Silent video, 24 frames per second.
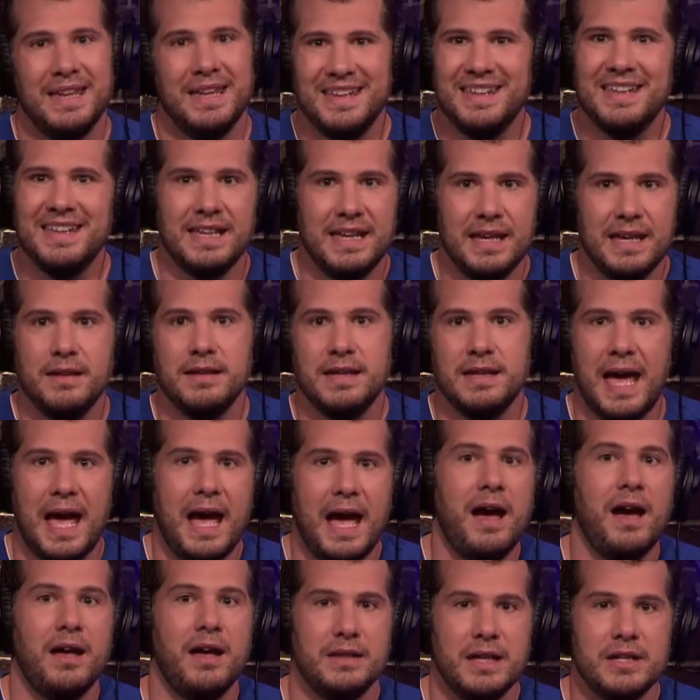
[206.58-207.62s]

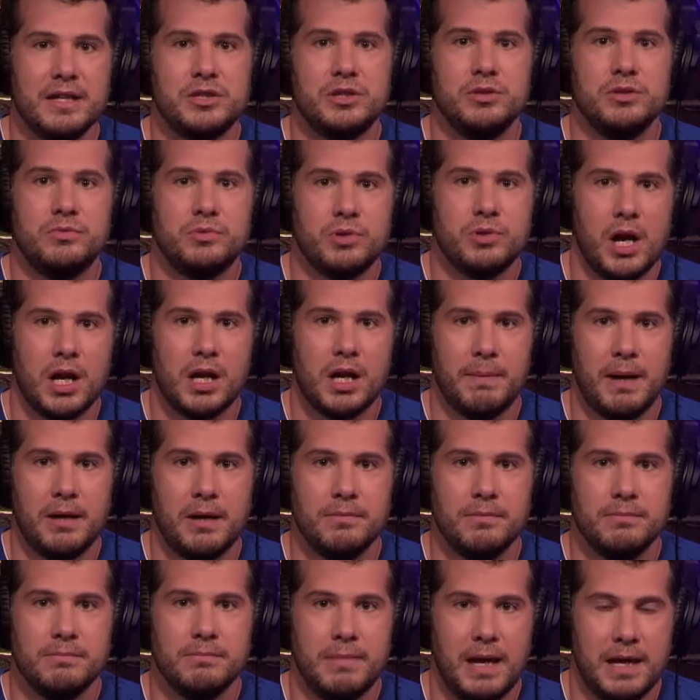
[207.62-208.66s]
yeah, unless you talk
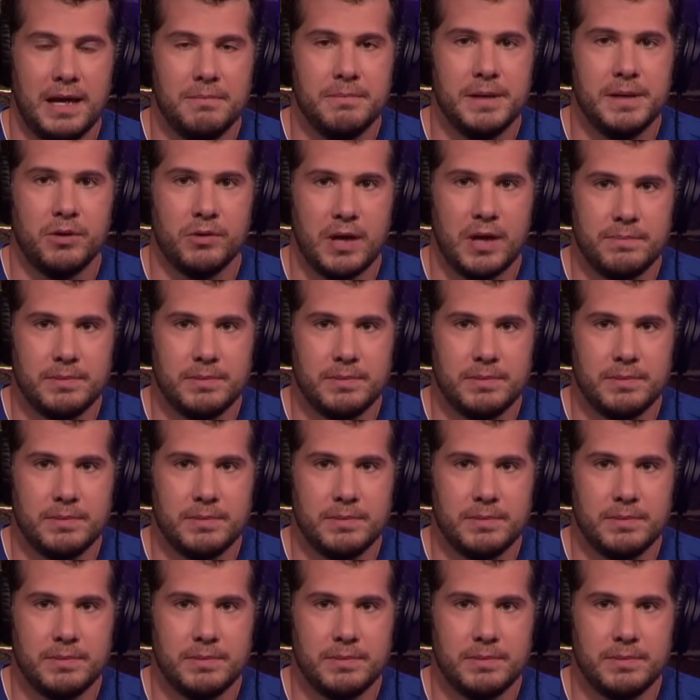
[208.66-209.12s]
about men being